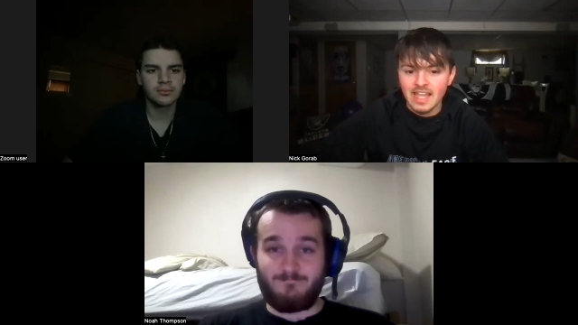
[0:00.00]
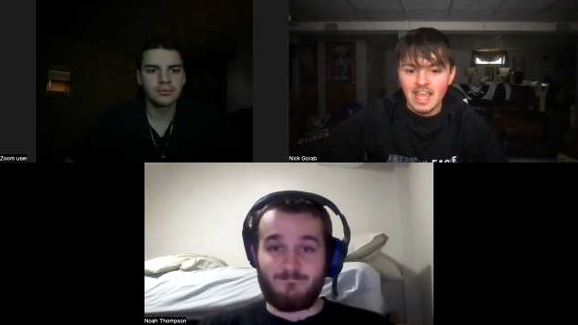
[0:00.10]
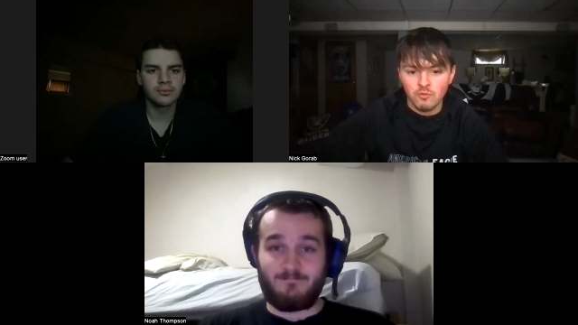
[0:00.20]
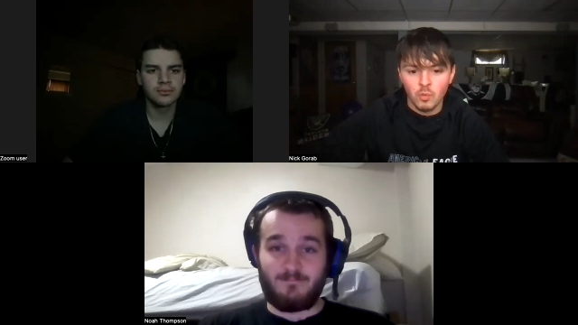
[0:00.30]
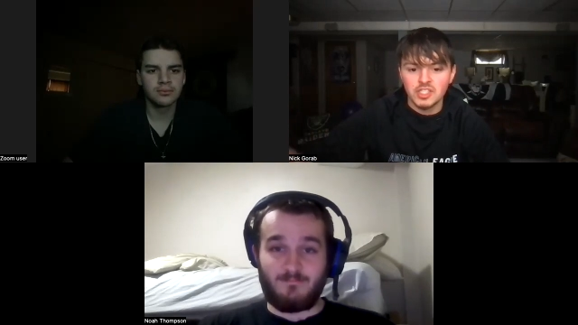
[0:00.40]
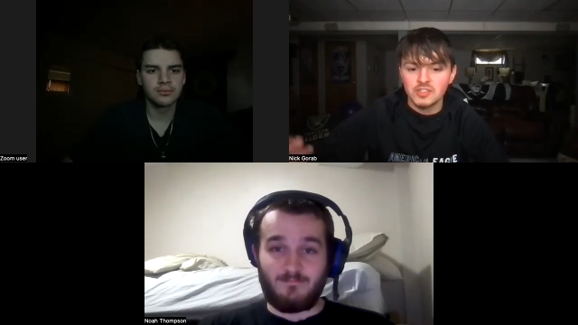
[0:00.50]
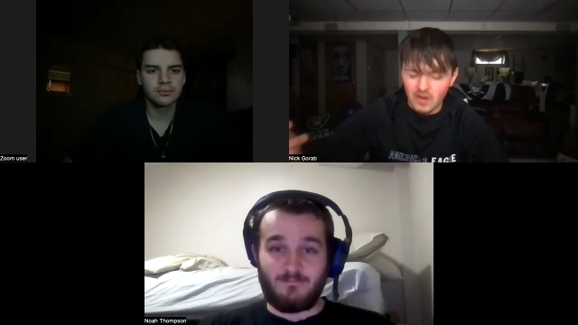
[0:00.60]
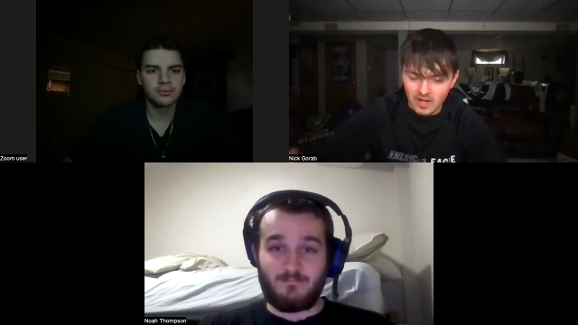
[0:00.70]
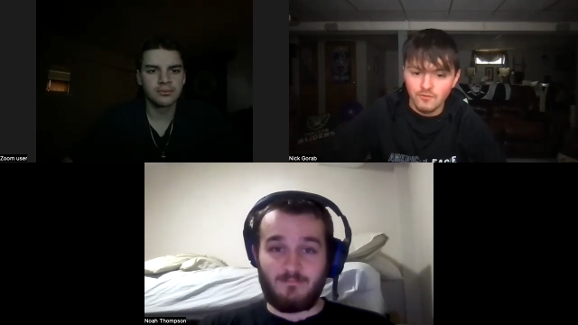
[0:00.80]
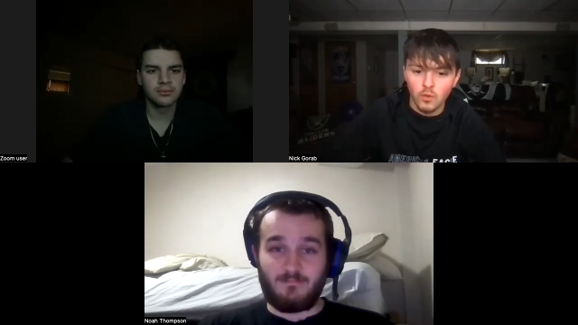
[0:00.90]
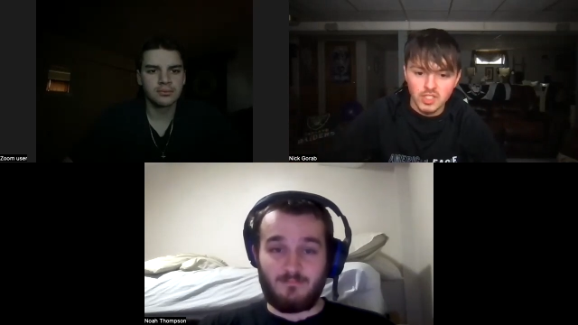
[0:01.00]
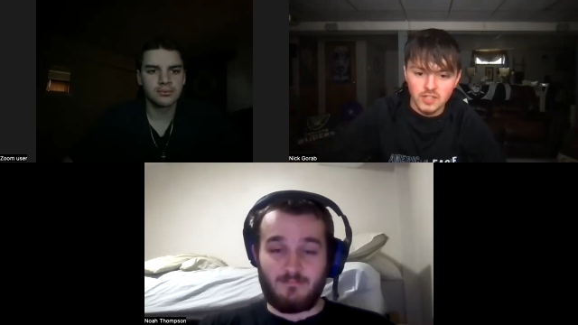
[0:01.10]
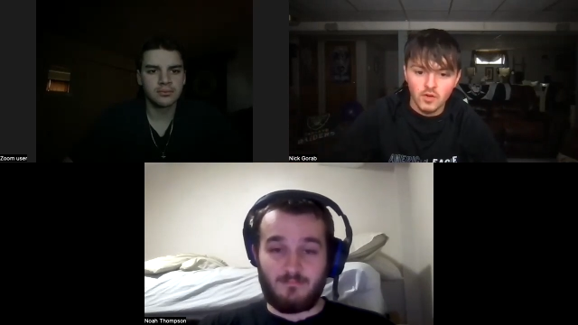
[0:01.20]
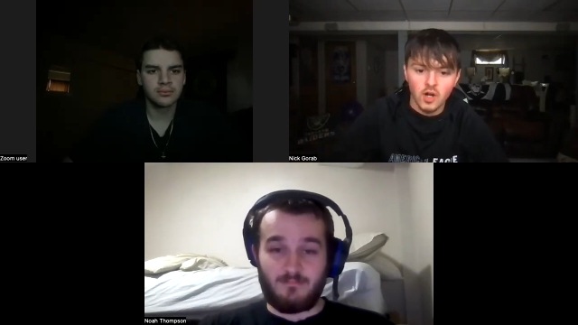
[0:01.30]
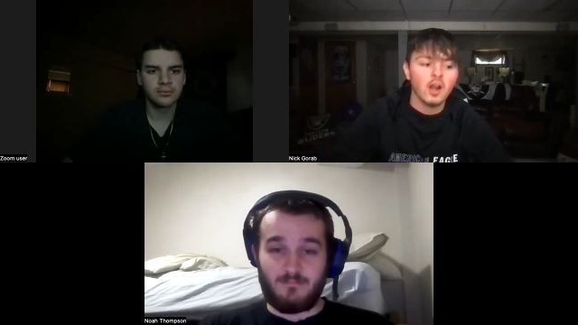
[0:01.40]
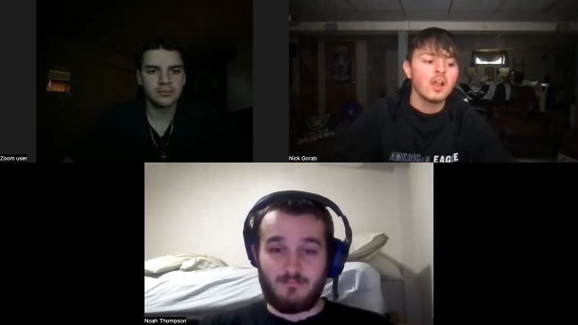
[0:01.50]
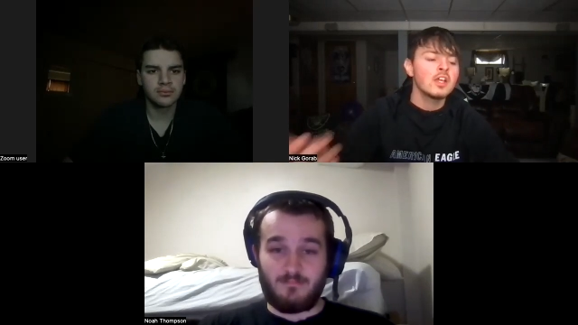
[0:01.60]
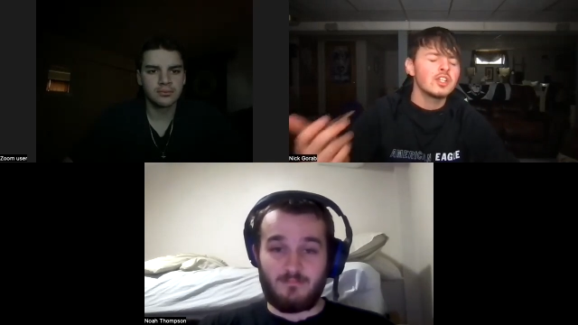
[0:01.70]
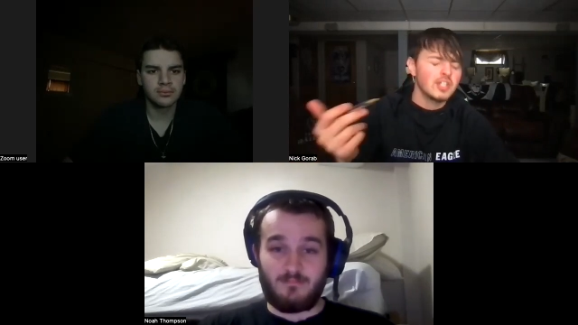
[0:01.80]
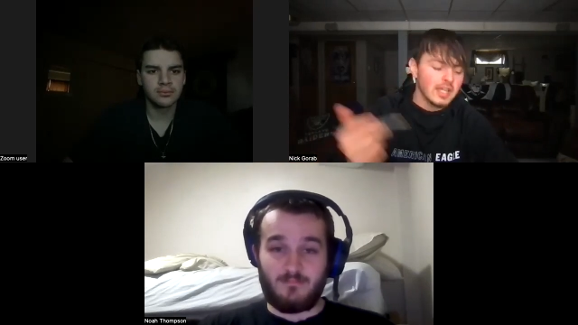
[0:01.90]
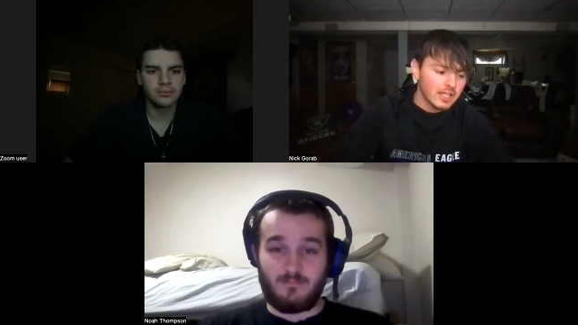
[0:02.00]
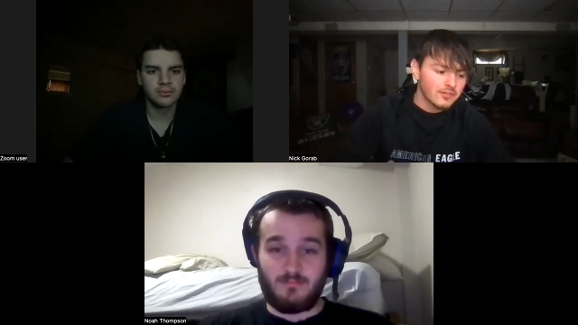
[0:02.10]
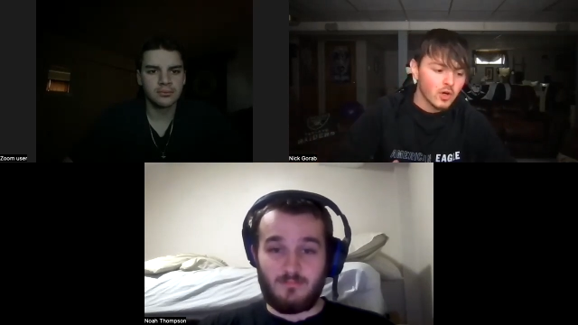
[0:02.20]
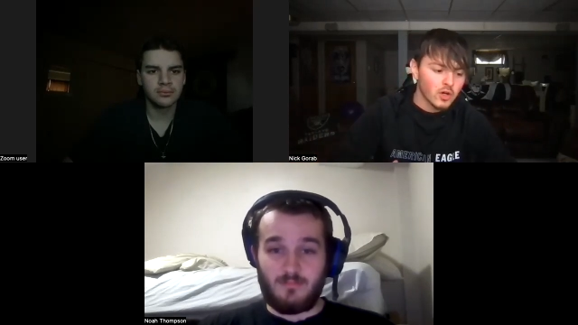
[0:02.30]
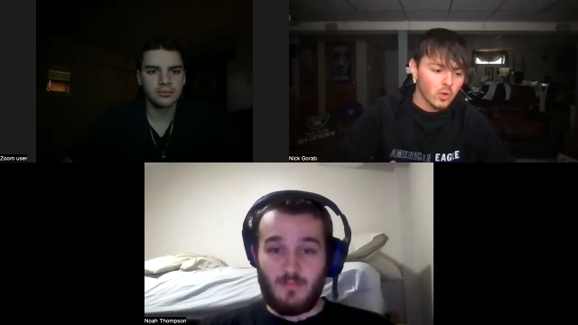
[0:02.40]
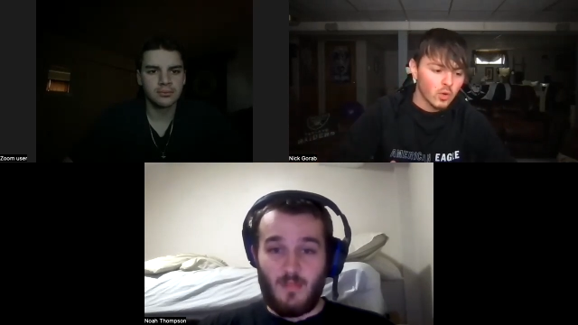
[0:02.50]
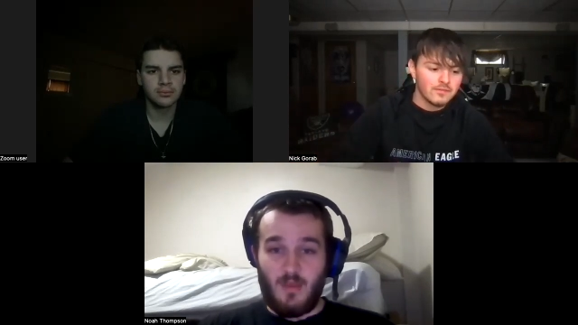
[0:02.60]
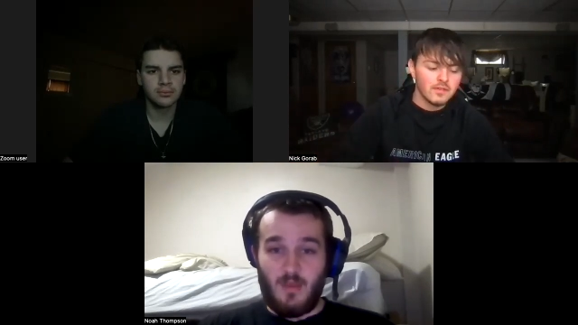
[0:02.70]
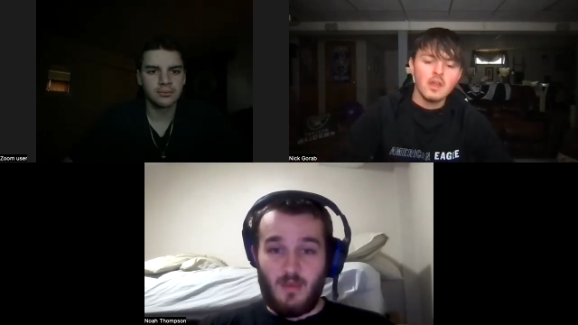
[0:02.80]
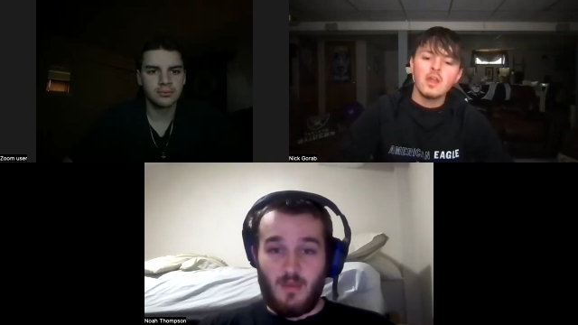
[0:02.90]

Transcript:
Speaker 1: safe, which is very unfortunate for her. She gets voted off.